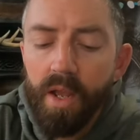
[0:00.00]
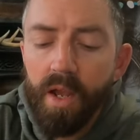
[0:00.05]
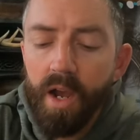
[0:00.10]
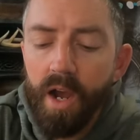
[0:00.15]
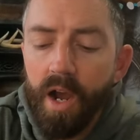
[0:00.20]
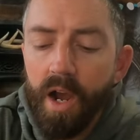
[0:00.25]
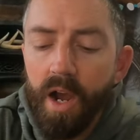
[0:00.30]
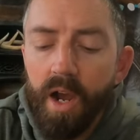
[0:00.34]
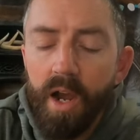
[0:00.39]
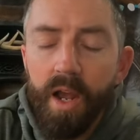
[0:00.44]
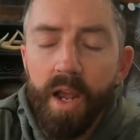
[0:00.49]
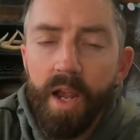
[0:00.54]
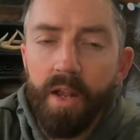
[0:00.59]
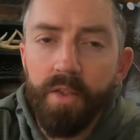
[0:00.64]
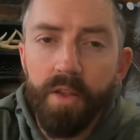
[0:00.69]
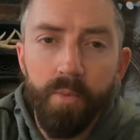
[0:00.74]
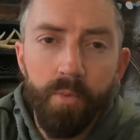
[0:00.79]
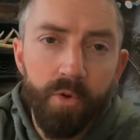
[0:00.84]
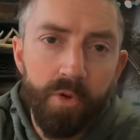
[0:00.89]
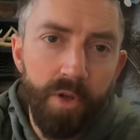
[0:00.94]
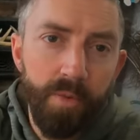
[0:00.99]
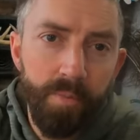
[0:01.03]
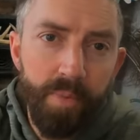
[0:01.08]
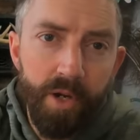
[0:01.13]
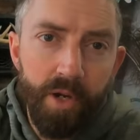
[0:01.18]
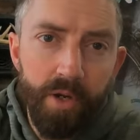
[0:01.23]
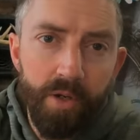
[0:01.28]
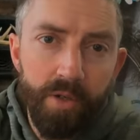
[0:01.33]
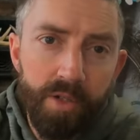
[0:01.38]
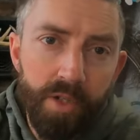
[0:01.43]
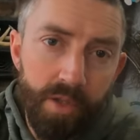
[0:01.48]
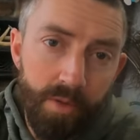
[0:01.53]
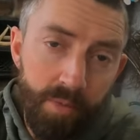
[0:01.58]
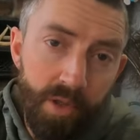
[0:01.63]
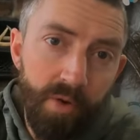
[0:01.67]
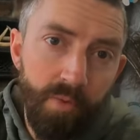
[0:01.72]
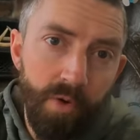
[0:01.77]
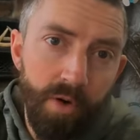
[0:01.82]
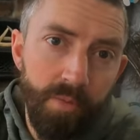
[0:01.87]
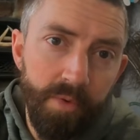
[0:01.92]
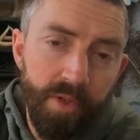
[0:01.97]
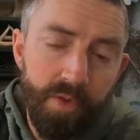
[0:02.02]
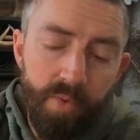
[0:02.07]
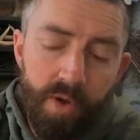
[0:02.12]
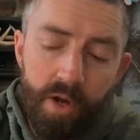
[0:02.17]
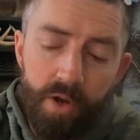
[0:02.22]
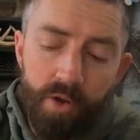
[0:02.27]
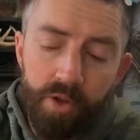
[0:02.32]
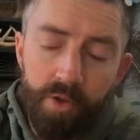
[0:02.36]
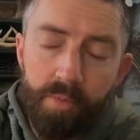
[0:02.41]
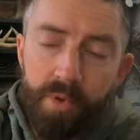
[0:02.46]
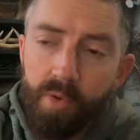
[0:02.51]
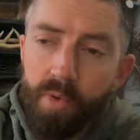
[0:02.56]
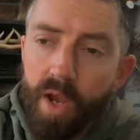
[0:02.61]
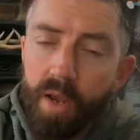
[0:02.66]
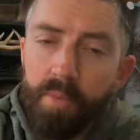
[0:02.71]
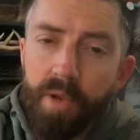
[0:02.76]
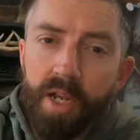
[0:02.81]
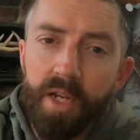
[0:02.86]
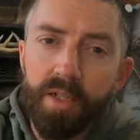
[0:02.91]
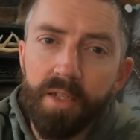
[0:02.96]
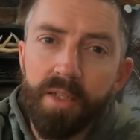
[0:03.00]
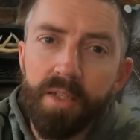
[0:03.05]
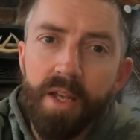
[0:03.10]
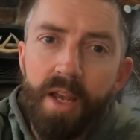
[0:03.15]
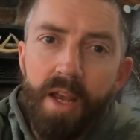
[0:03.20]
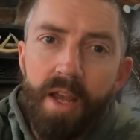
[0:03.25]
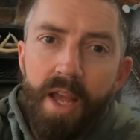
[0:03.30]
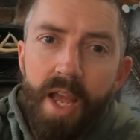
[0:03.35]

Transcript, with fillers: Uh, and then we'll compare it to the bloodworm as well, the BY baits,